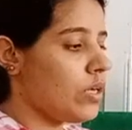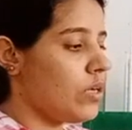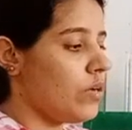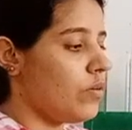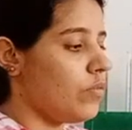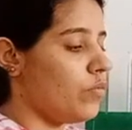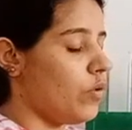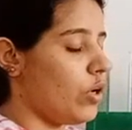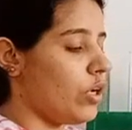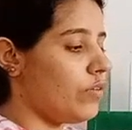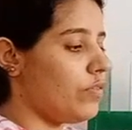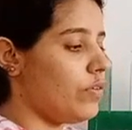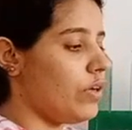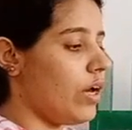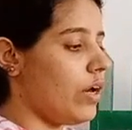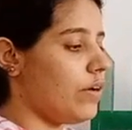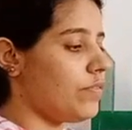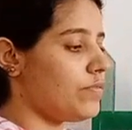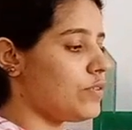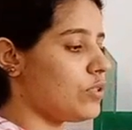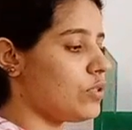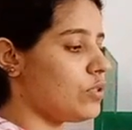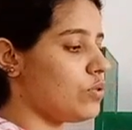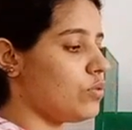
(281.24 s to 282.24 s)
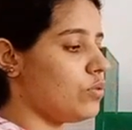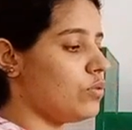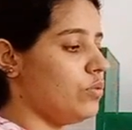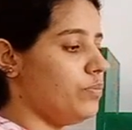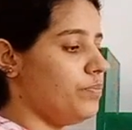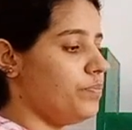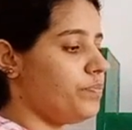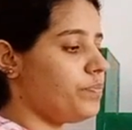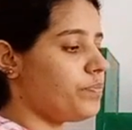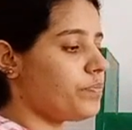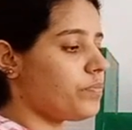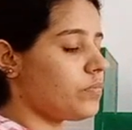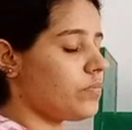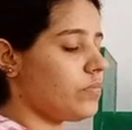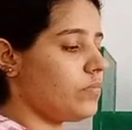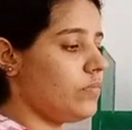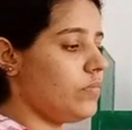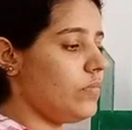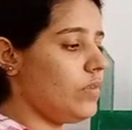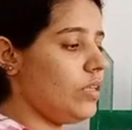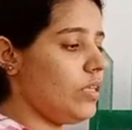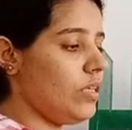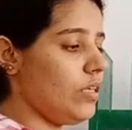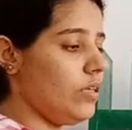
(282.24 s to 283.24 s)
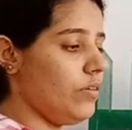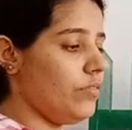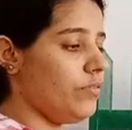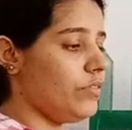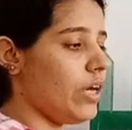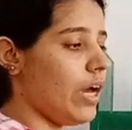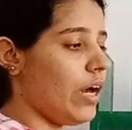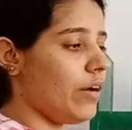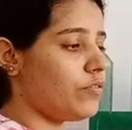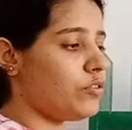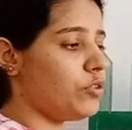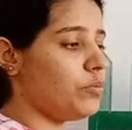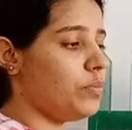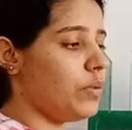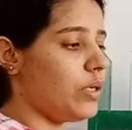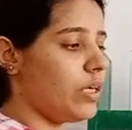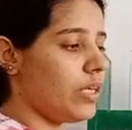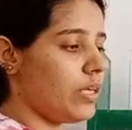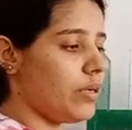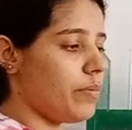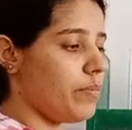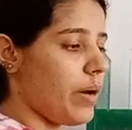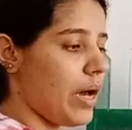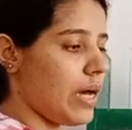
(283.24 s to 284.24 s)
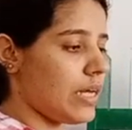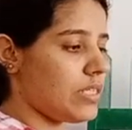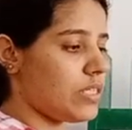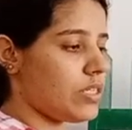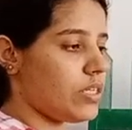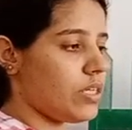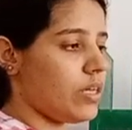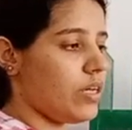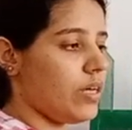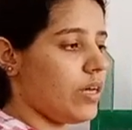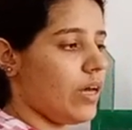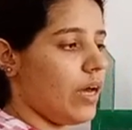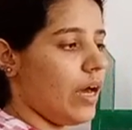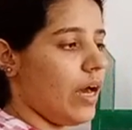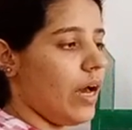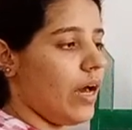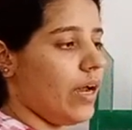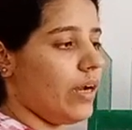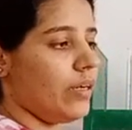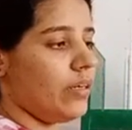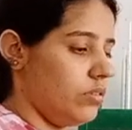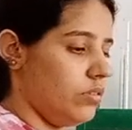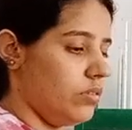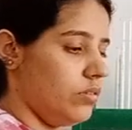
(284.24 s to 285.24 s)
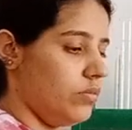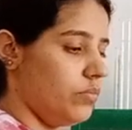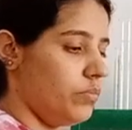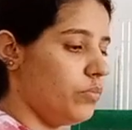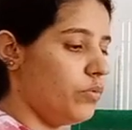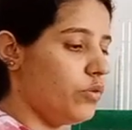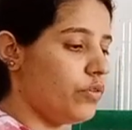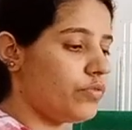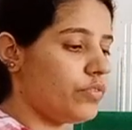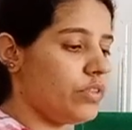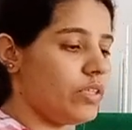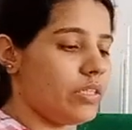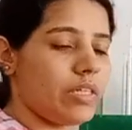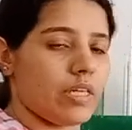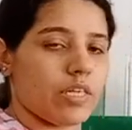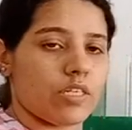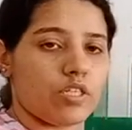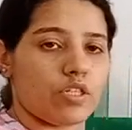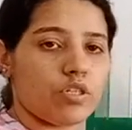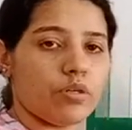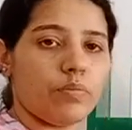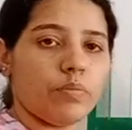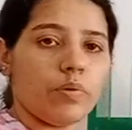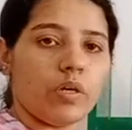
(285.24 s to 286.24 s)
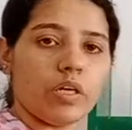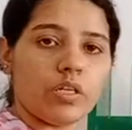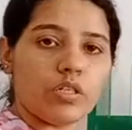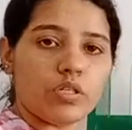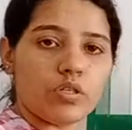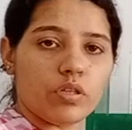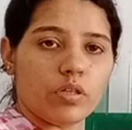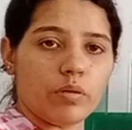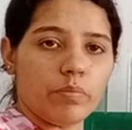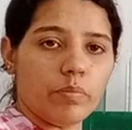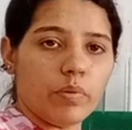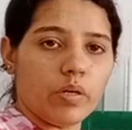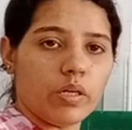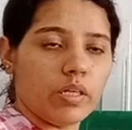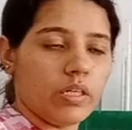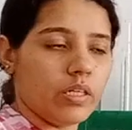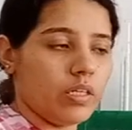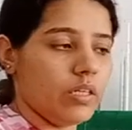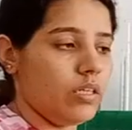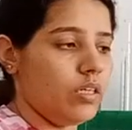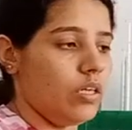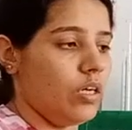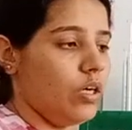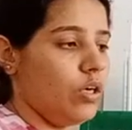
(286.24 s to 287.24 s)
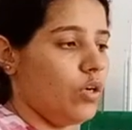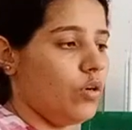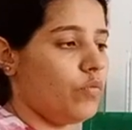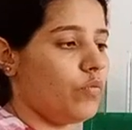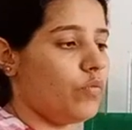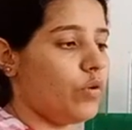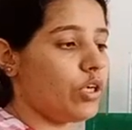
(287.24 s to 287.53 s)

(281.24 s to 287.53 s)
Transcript: What we have to do, we have to burn a matchstick and move the test tube near to the burner.